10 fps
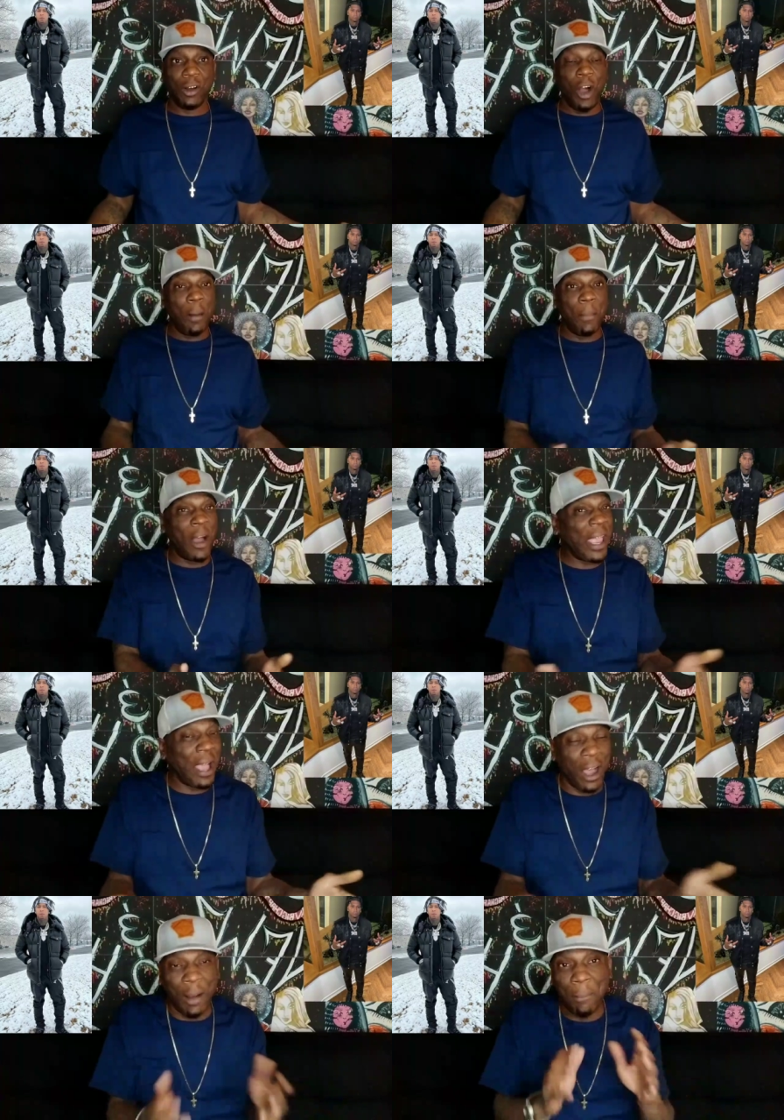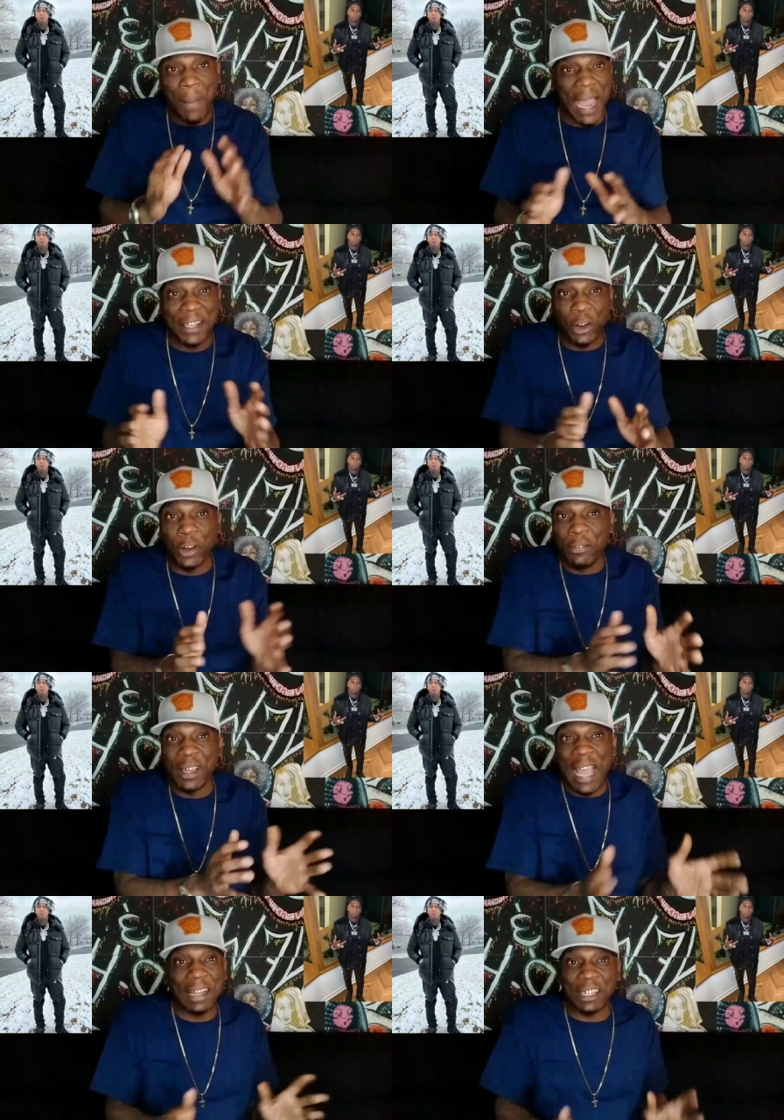Or might or might don't
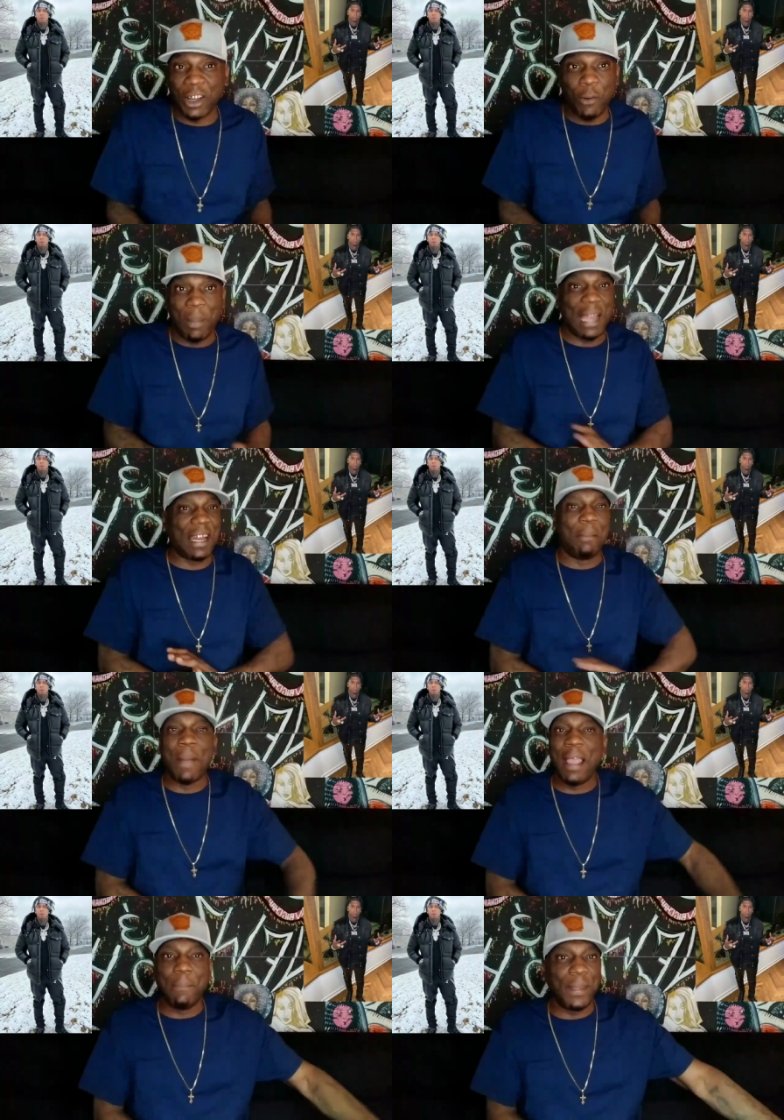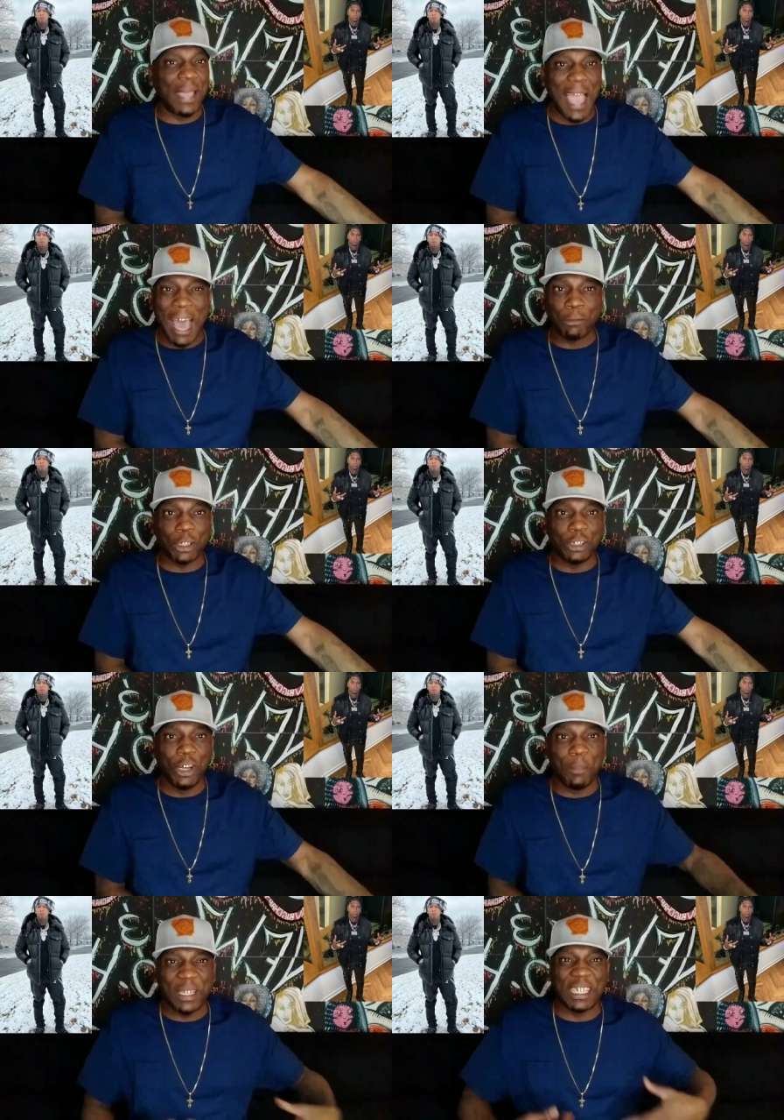even got to go back. They might be out the
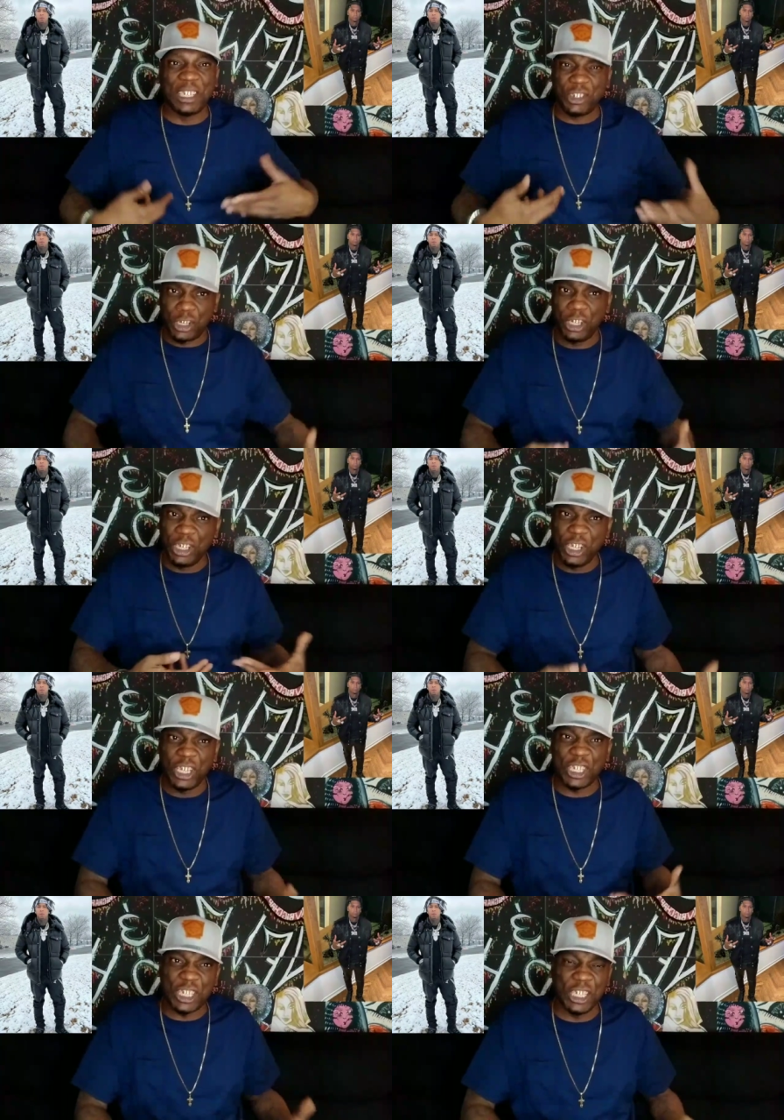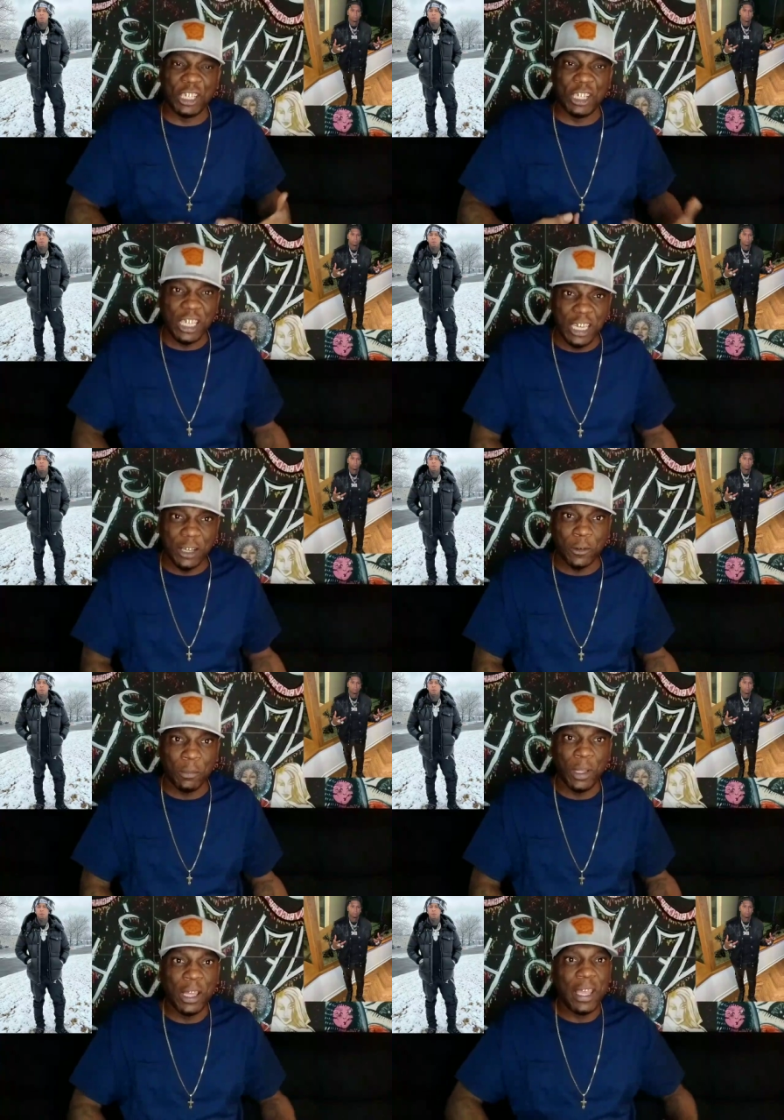hood, but the, the hood is still in
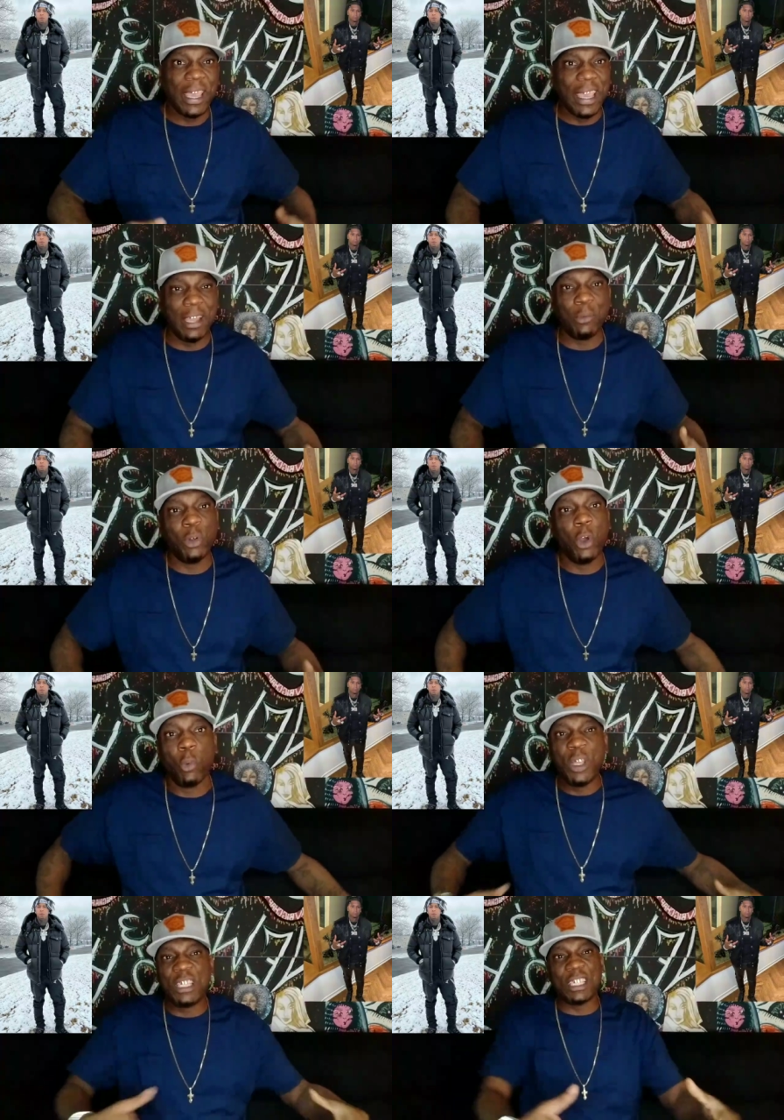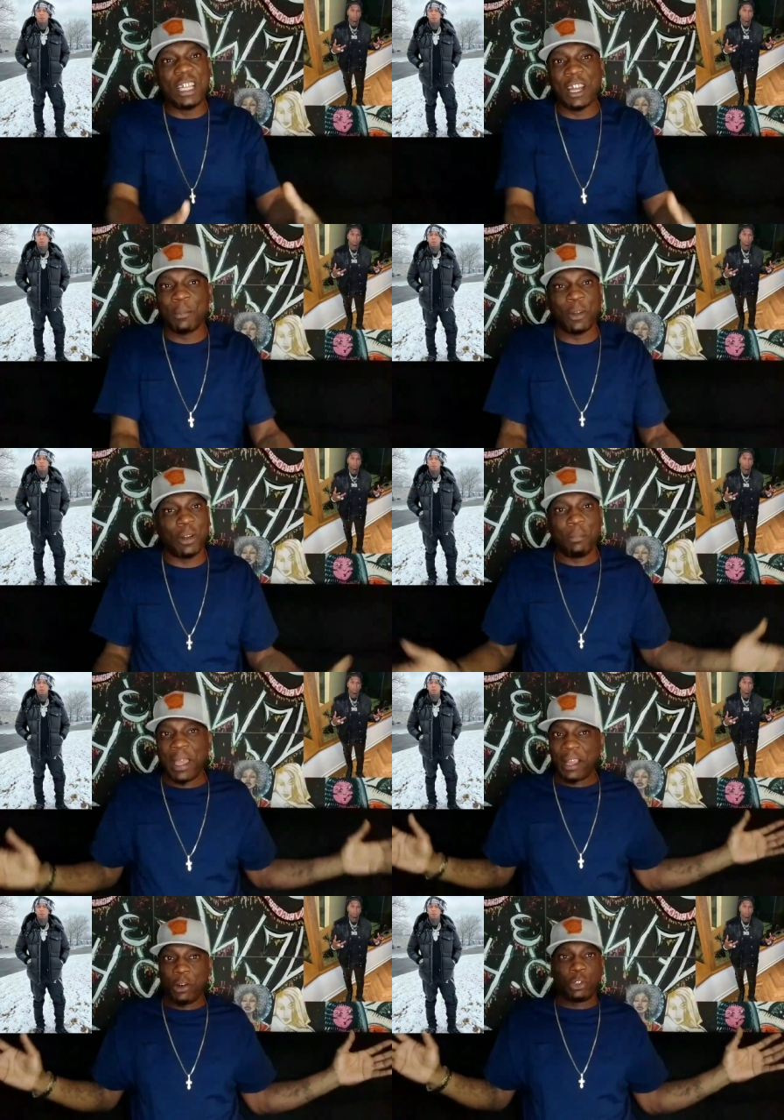them. And we just let them,
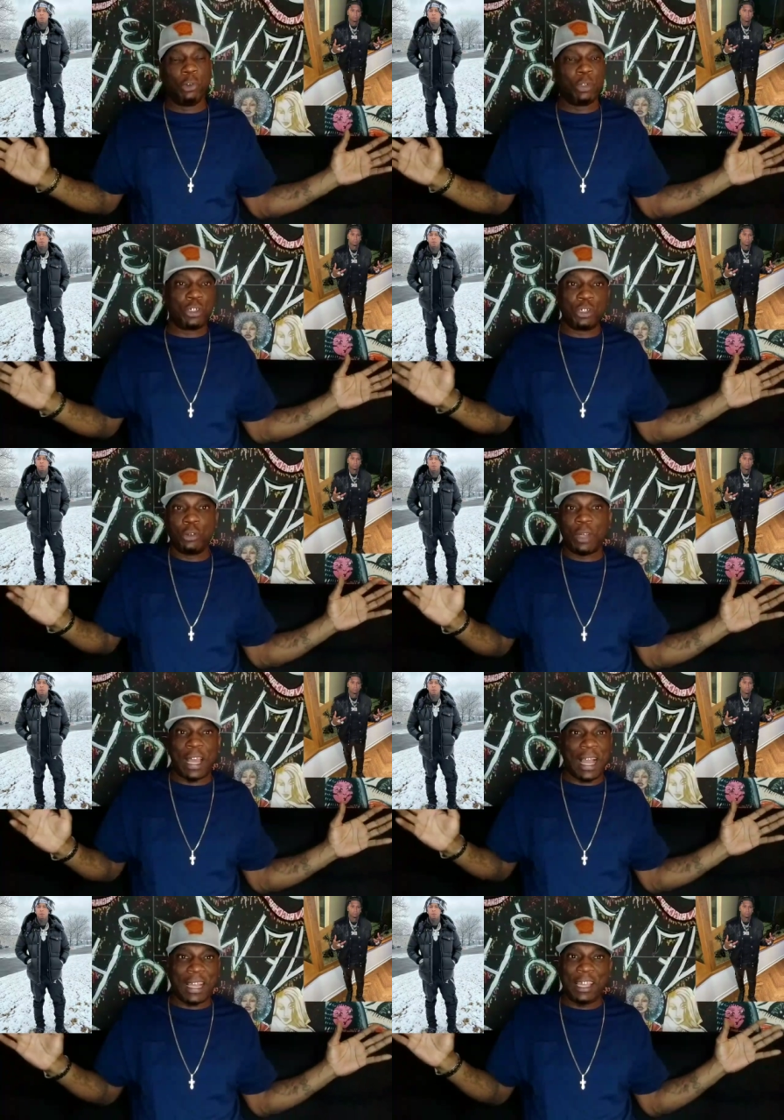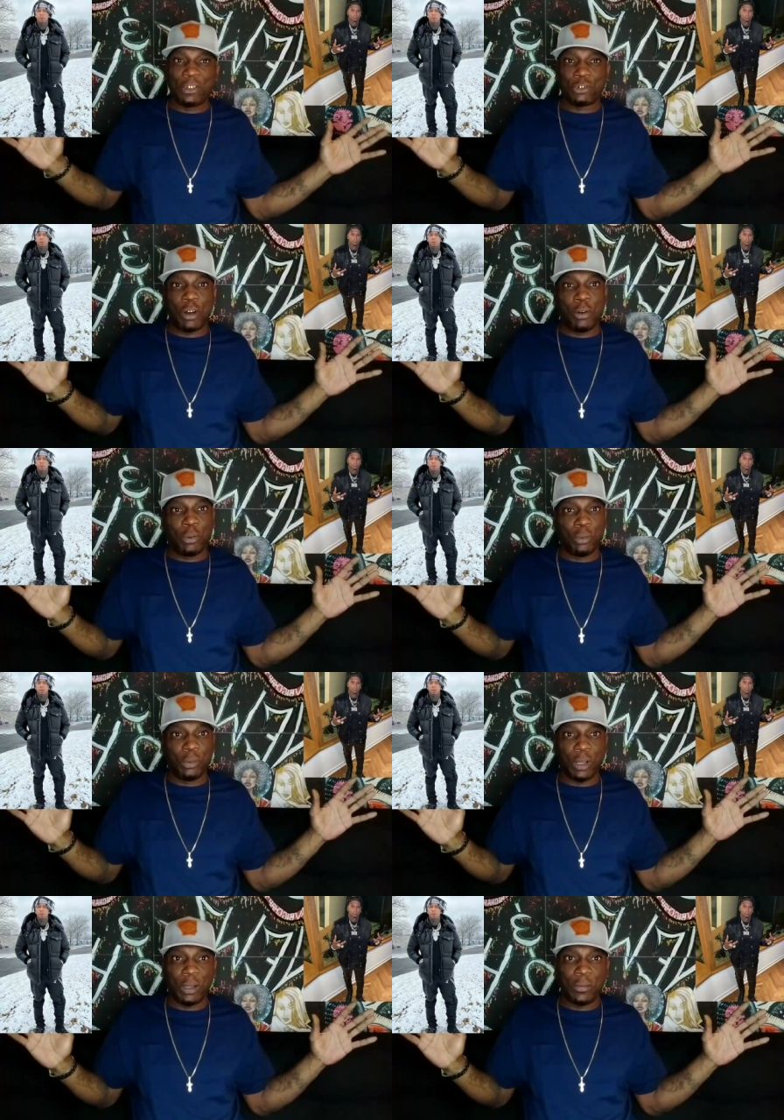man, go do what you do. Like I can't control.
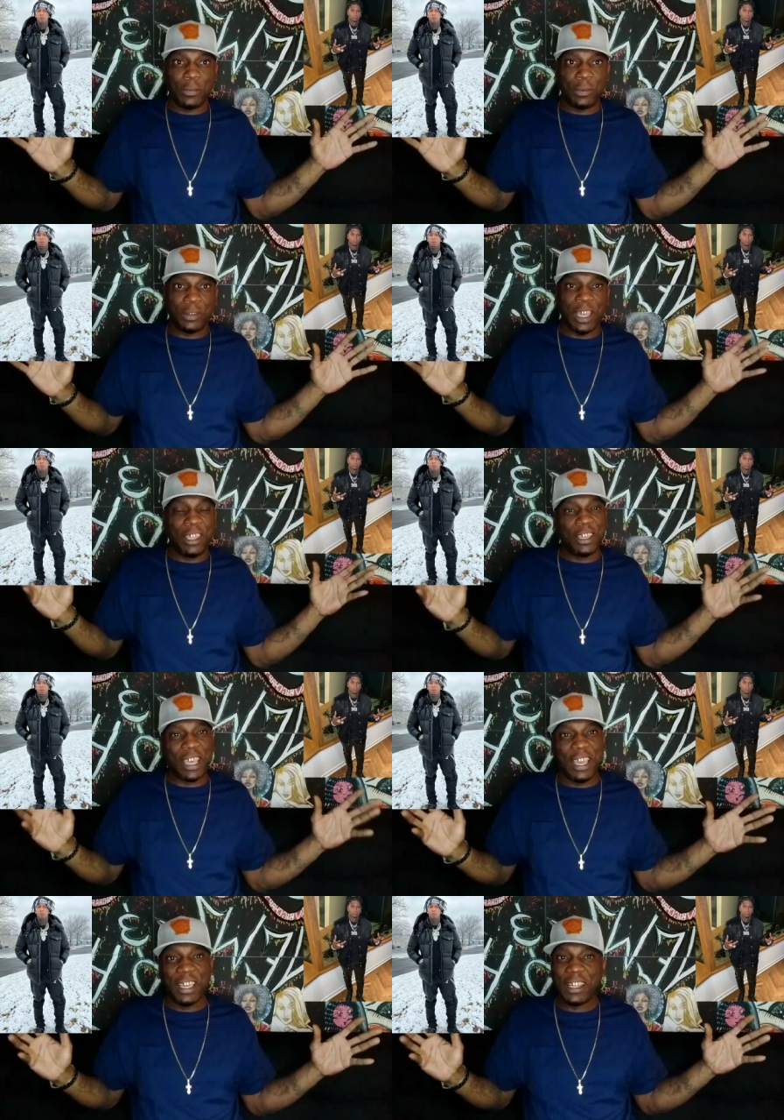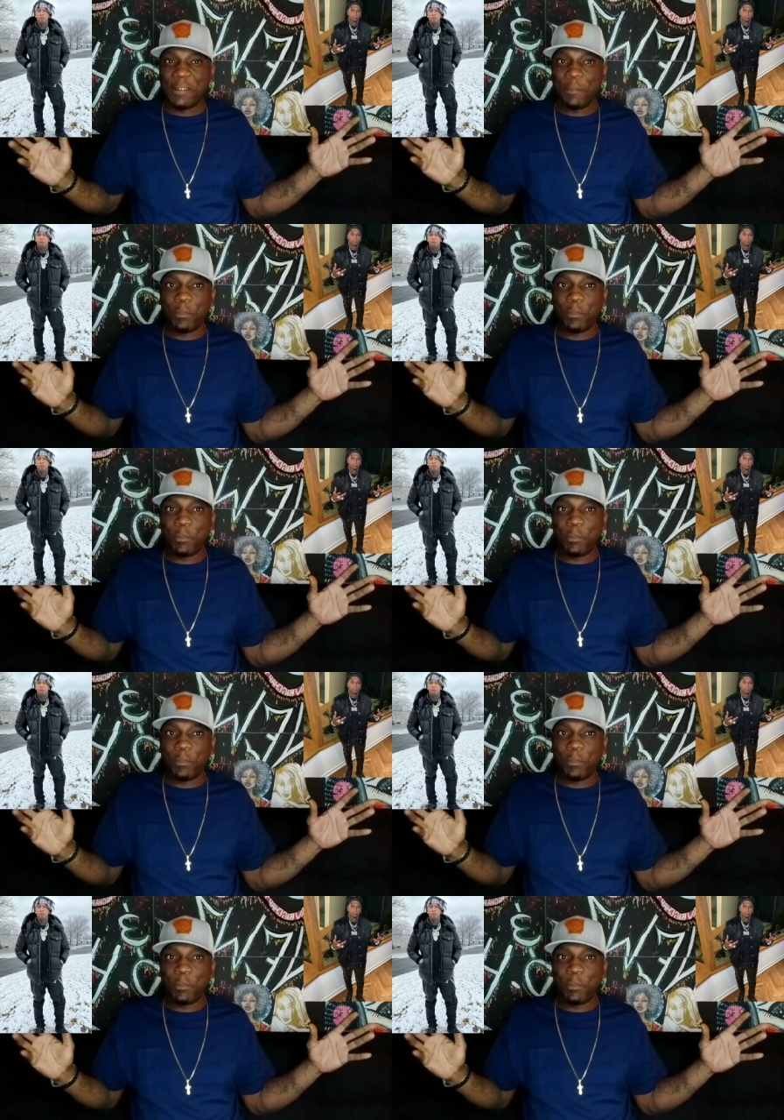Yeah, you can.